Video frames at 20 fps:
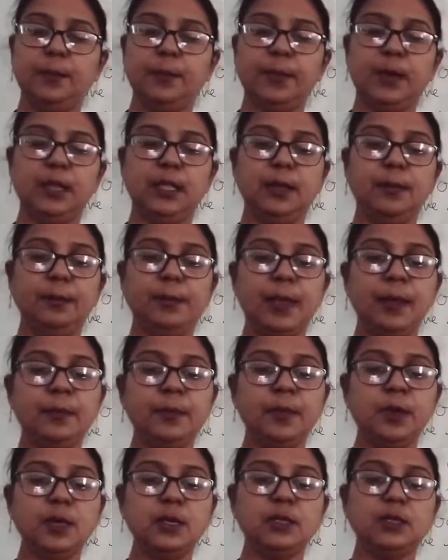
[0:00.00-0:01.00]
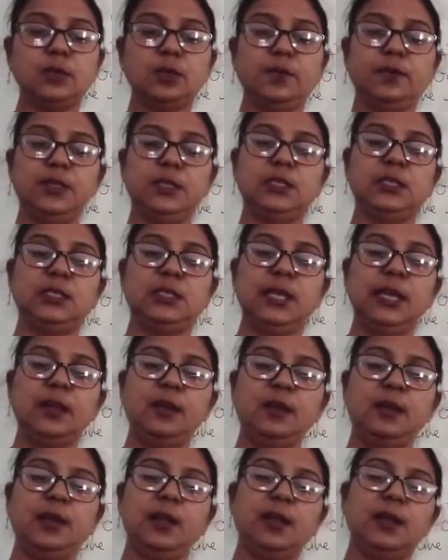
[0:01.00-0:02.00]
but the members of the
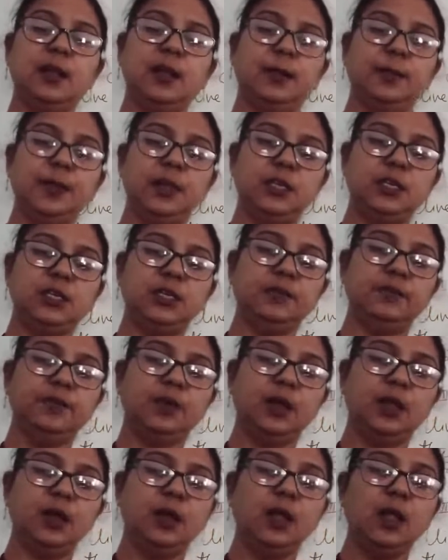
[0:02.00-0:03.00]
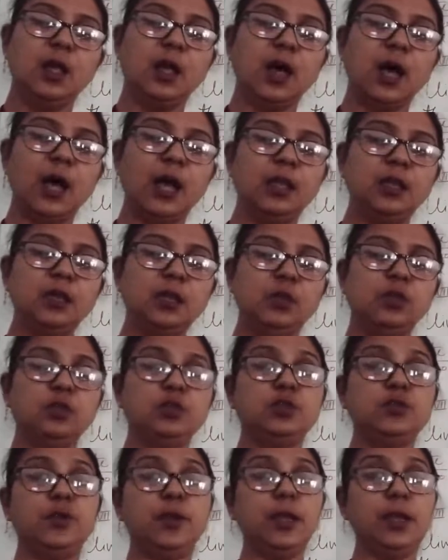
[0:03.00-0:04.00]
Central Committee were
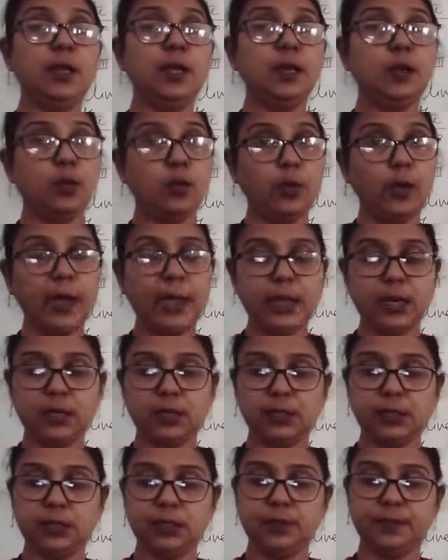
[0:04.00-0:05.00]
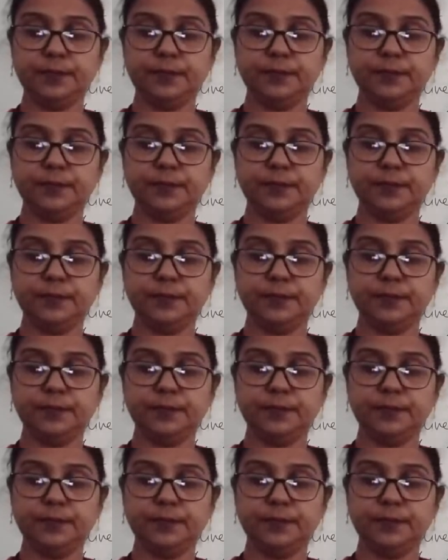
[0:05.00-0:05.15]
unusually quiet.